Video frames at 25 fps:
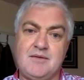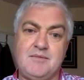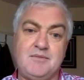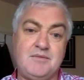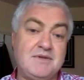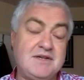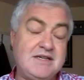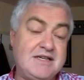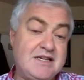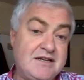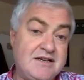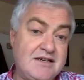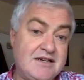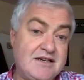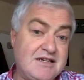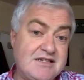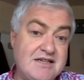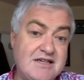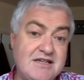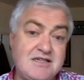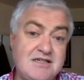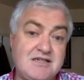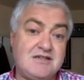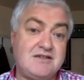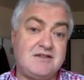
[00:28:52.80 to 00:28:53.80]
didn't
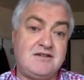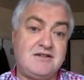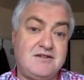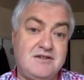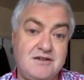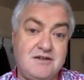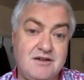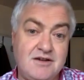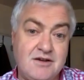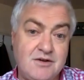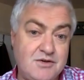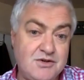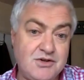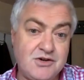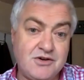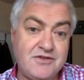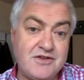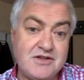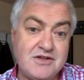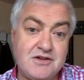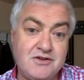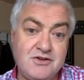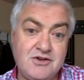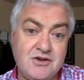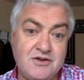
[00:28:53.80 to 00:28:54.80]
exist, you know,
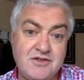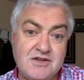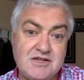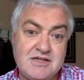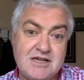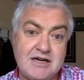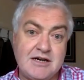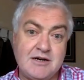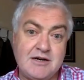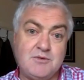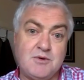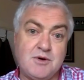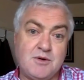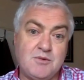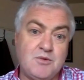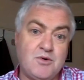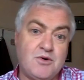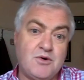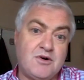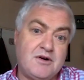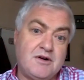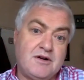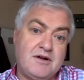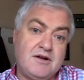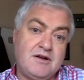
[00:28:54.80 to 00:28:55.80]
during the Second World
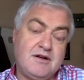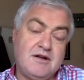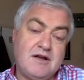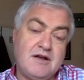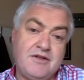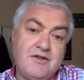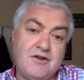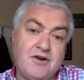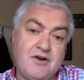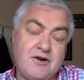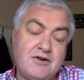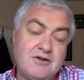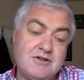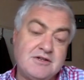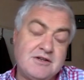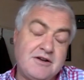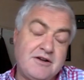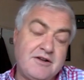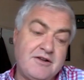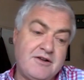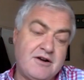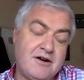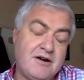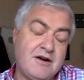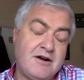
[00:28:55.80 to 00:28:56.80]
War and the horrors that are
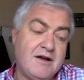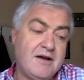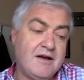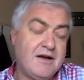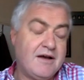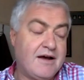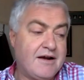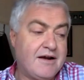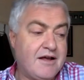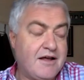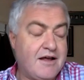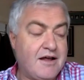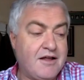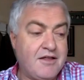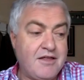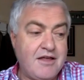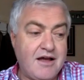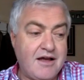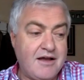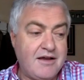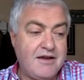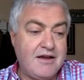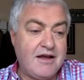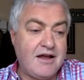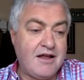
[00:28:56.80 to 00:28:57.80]
there. And
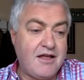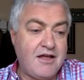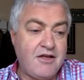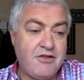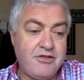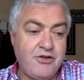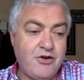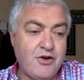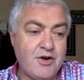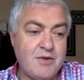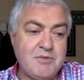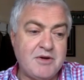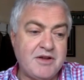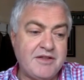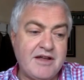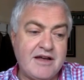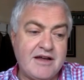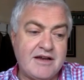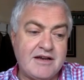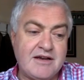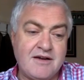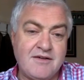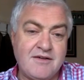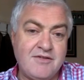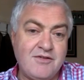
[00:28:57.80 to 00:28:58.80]
I thought about
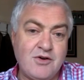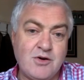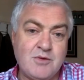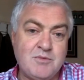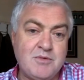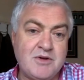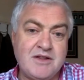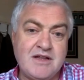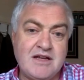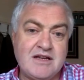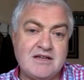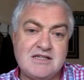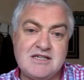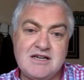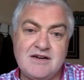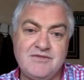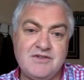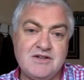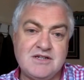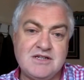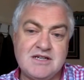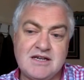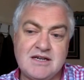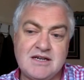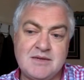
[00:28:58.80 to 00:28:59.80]
that, and I thought about that several
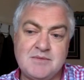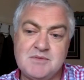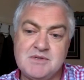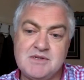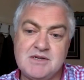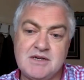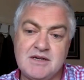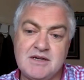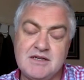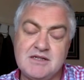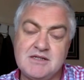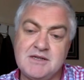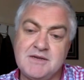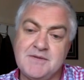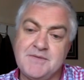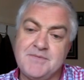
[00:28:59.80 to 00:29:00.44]
times. And it's,